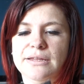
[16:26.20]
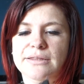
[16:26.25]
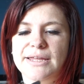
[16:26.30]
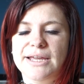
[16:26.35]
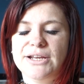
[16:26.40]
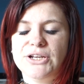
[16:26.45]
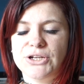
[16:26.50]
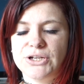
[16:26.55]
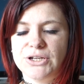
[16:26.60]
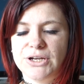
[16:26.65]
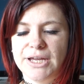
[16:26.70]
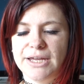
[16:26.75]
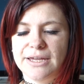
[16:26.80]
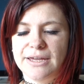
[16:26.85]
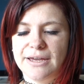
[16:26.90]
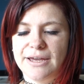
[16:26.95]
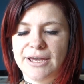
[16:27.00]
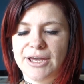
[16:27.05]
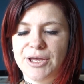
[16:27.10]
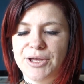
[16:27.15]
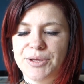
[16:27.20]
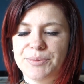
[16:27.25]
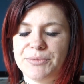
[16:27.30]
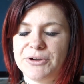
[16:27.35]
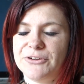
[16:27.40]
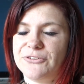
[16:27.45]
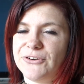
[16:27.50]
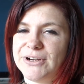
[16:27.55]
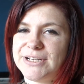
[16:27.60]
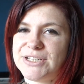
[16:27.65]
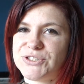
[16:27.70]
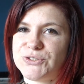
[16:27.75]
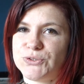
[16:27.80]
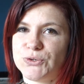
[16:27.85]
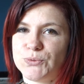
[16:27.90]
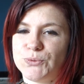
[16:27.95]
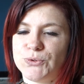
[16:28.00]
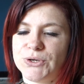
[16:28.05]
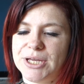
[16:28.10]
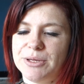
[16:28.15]
They look like my friend's
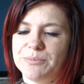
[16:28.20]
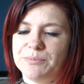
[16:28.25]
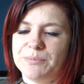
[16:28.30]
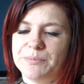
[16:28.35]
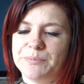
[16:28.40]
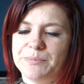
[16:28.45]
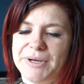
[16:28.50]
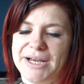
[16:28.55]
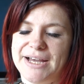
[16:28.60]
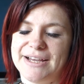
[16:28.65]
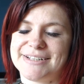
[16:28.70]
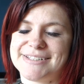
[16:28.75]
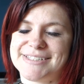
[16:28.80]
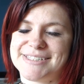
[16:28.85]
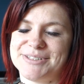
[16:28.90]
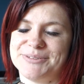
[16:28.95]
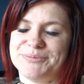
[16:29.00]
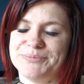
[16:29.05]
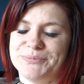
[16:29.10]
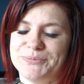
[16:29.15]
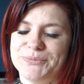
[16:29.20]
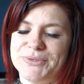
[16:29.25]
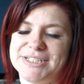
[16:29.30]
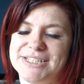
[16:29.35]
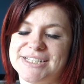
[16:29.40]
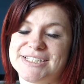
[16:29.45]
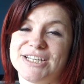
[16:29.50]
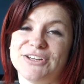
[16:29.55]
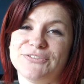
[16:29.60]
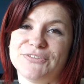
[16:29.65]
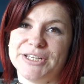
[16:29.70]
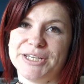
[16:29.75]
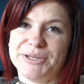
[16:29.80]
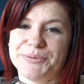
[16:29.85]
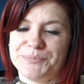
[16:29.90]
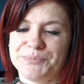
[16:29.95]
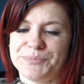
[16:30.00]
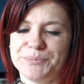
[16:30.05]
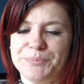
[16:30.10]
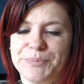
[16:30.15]
dog walking bags, which is lovely.
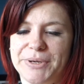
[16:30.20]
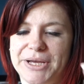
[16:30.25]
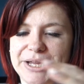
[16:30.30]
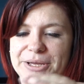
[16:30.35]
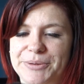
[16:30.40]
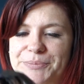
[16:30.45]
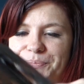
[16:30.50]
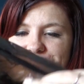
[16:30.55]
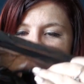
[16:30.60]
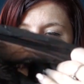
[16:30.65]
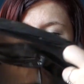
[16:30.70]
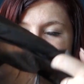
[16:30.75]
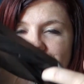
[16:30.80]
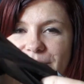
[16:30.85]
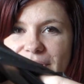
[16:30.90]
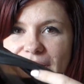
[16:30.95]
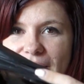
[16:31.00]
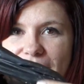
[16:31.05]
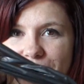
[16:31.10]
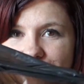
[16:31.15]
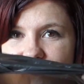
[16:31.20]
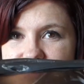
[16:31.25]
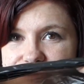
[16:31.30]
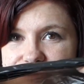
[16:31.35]
But yeah,